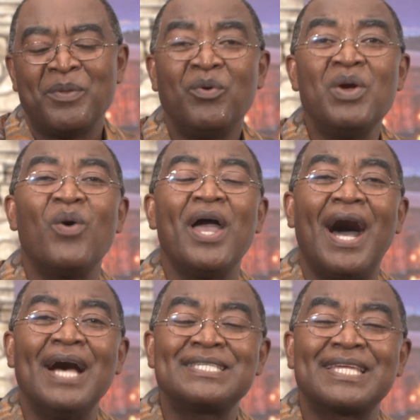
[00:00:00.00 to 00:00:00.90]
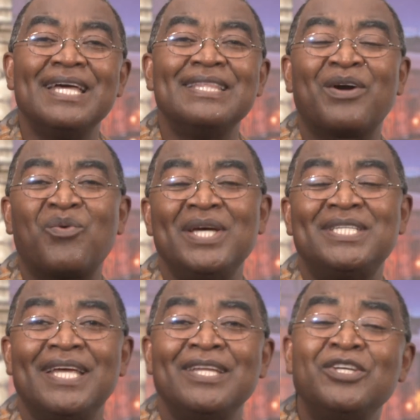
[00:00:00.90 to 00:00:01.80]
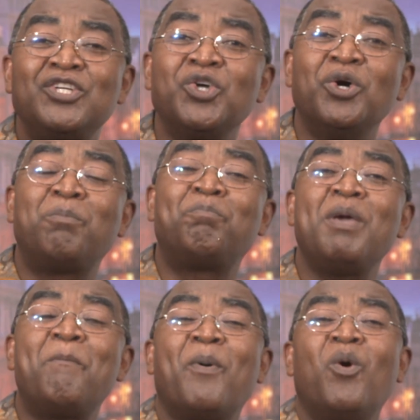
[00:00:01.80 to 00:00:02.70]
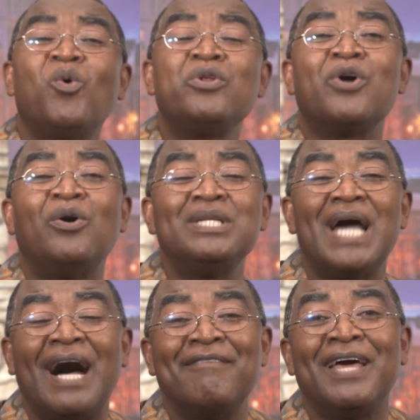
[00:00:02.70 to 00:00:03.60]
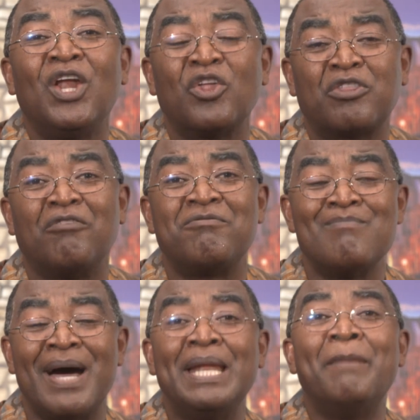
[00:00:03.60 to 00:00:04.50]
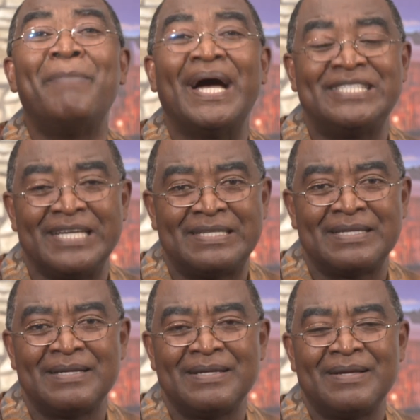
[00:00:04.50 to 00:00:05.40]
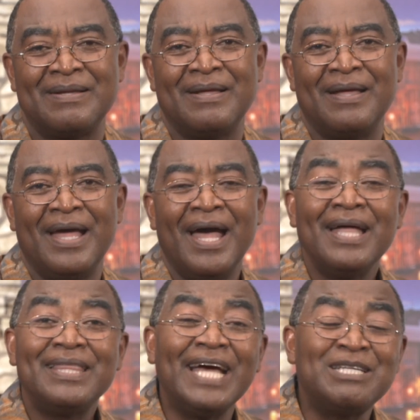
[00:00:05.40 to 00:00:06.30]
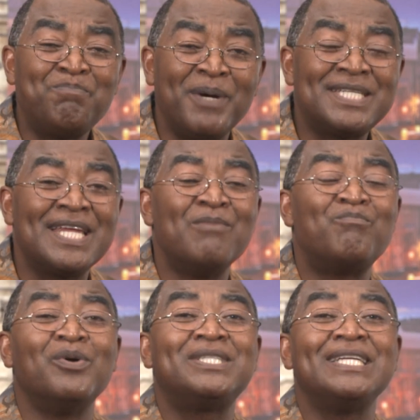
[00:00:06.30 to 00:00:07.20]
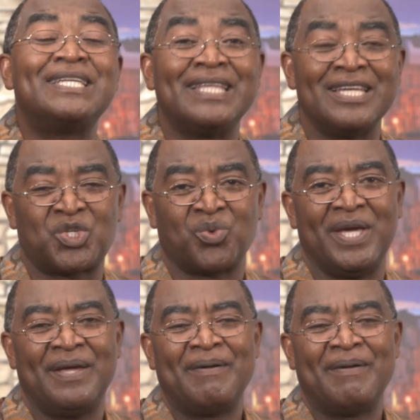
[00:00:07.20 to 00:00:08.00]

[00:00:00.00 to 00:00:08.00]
We were asking the question, should people who don't have a lot of money budget? That person put it this way.